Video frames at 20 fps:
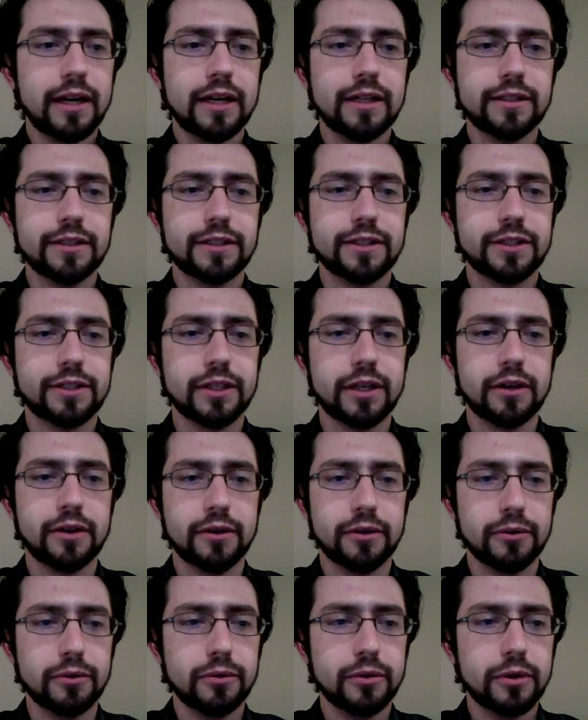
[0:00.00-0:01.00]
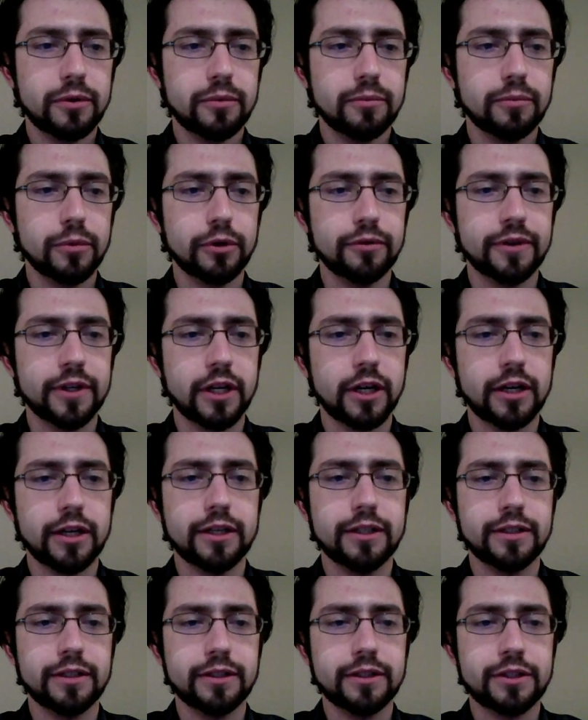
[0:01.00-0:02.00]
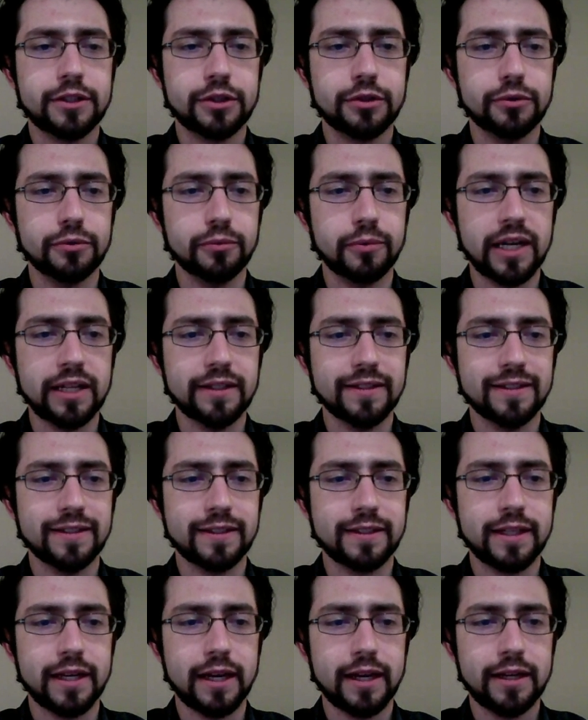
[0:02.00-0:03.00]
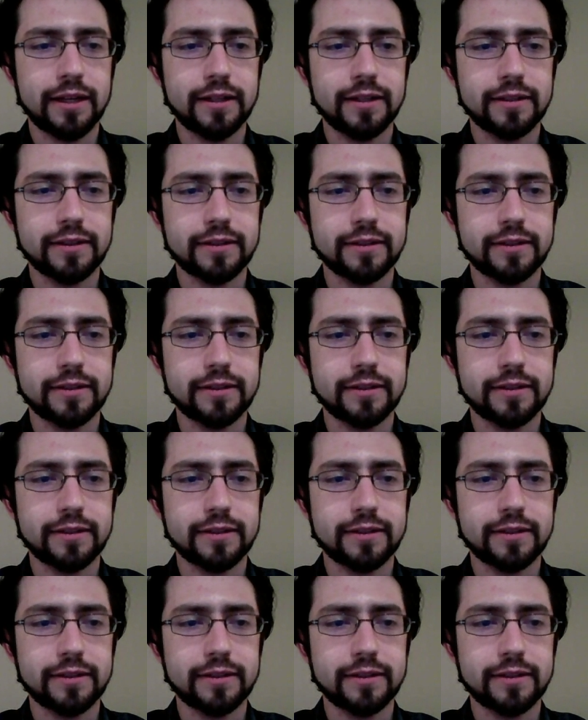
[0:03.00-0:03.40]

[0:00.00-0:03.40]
And so moving on to Wednesday.